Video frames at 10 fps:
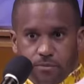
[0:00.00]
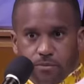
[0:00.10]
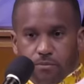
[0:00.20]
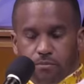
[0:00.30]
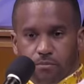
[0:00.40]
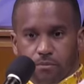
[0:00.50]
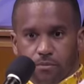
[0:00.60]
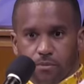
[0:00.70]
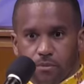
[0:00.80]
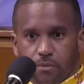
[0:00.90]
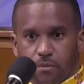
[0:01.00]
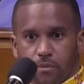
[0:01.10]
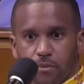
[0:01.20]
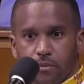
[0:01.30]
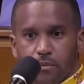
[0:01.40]

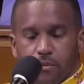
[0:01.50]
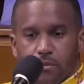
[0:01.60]
No one is speaking in this clip.